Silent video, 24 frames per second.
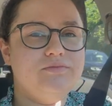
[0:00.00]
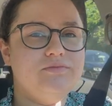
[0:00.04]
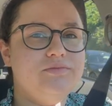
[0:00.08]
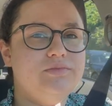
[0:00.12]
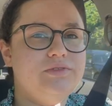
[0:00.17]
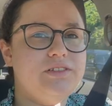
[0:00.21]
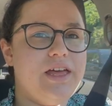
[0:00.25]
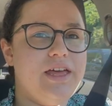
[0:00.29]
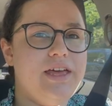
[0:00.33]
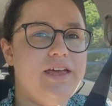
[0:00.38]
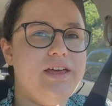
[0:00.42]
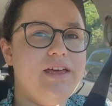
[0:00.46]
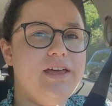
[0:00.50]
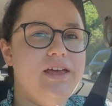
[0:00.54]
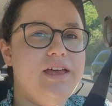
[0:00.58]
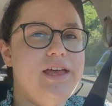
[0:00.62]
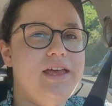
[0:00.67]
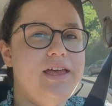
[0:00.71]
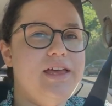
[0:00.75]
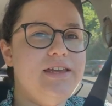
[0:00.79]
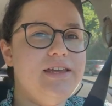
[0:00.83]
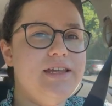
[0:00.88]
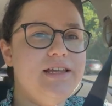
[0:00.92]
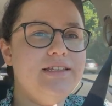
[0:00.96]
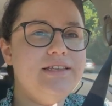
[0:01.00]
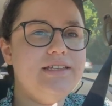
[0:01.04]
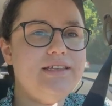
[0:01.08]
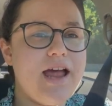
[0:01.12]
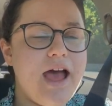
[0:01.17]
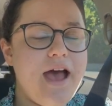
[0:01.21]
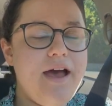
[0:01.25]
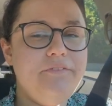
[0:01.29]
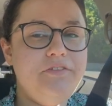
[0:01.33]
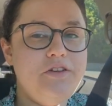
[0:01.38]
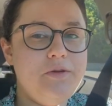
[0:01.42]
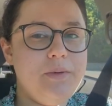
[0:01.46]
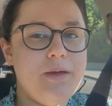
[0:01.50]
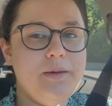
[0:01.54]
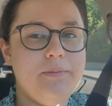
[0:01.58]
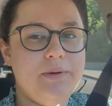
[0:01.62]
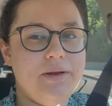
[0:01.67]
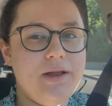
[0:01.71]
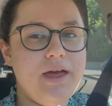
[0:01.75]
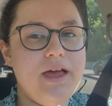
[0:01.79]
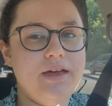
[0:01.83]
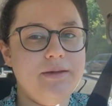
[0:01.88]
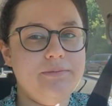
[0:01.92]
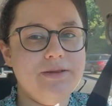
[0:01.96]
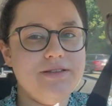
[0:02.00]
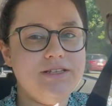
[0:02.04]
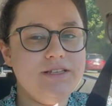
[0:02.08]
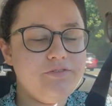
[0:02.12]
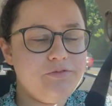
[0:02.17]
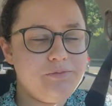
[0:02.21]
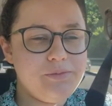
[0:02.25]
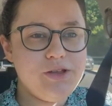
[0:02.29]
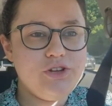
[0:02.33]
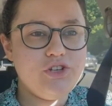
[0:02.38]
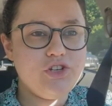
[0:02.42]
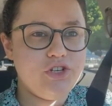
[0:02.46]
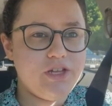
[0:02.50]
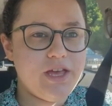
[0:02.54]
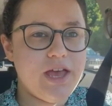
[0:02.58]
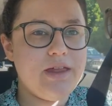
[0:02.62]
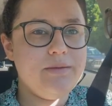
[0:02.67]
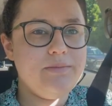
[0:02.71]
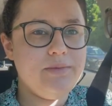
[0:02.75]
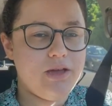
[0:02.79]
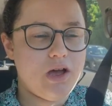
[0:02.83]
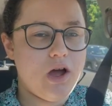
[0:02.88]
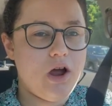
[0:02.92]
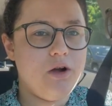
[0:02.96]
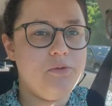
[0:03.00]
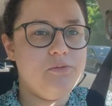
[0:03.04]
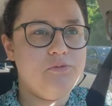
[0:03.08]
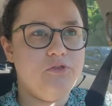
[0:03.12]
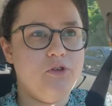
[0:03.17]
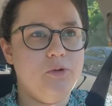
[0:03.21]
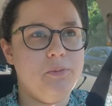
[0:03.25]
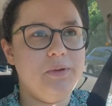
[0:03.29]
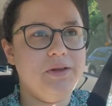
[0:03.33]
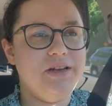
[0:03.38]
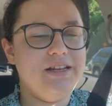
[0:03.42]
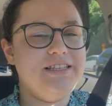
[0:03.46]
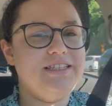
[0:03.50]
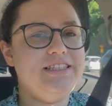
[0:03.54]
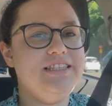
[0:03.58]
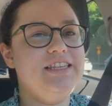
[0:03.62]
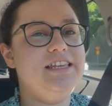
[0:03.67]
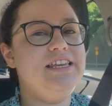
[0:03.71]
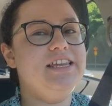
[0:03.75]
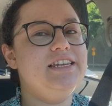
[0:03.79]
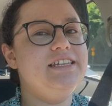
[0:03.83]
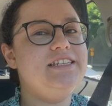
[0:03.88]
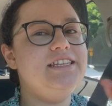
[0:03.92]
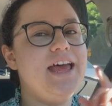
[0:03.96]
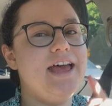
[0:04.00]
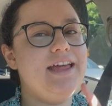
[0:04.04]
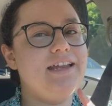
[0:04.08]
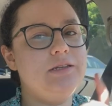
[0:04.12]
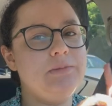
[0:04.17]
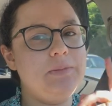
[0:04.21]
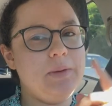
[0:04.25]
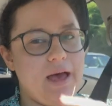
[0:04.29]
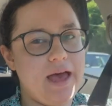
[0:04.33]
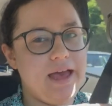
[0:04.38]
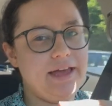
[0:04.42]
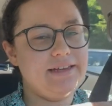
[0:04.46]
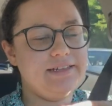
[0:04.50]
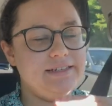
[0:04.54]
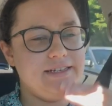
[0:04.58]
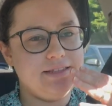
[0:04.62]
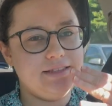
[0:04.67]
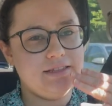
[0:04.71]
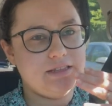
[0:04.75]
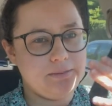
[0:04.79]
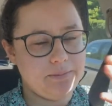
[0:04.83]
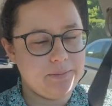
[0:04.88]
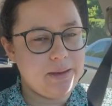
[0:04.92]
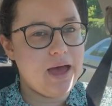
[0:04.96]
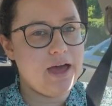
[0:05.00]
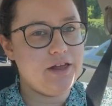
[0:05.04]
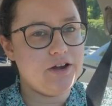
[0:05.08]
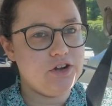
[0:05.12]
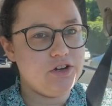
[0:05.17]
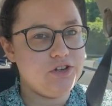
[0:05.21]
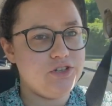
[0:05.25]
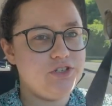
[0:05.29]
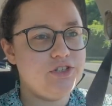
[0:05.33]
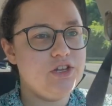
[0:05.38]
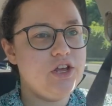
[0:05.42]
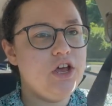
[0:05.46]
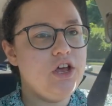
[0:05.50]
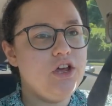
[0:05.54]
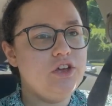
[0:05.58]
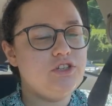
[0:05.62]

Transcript: like, it doesn't have to be benign. Misinformation can be harmful, but it's the intent behind it that matters.